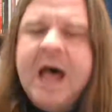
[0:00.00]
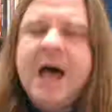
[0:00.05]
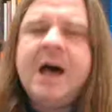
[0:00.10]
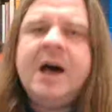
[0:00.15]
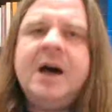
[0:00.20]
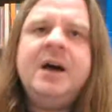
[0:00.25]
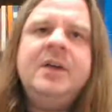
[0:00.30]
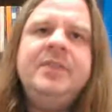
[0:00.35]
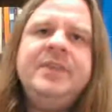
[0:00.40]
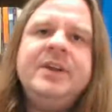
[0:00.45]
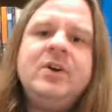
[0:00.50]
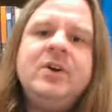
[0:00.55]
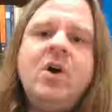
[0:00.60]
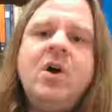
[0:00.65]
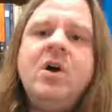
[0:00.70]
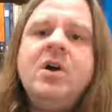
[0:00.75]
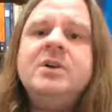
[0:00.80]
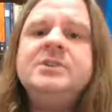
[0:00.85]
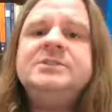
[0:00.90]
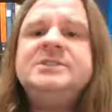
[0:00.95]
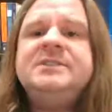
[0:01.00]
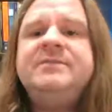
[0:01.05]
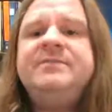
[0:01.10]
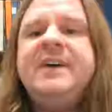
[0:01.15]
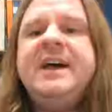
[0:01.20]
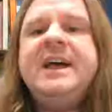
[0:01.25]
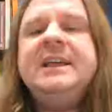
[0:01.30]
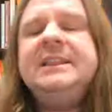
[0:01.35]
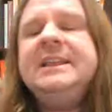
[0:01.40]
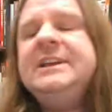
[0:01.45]
There are some
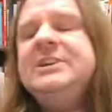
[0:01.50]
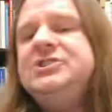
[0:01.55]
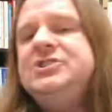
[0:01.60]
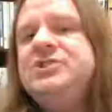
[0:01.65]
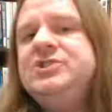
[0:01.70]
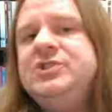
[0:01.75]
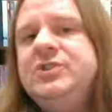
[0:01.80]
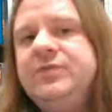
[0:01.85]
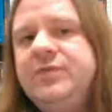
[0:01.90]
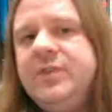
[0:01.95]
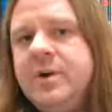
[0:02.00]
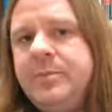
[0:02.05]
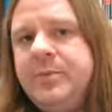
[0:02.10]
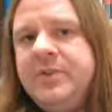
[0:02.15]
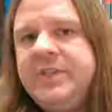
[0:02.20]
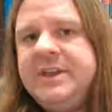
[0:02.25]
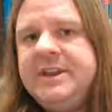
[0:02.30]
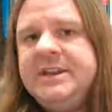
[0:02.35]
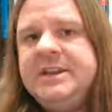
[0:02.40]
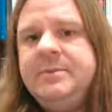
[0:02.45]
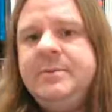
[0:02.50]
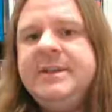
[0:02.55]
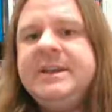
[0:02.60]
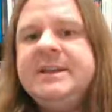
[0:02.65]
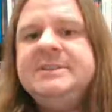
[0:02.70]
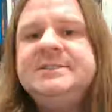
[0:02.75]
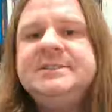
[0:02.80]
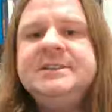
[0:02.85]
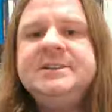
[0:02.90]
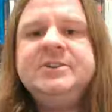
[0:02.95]
violations to FERPA that need to be
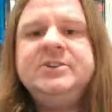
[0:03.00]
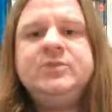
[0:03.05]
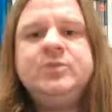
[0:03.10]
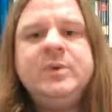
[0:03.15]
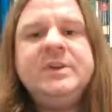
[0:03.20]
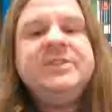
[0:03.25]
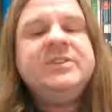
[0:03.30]
considered.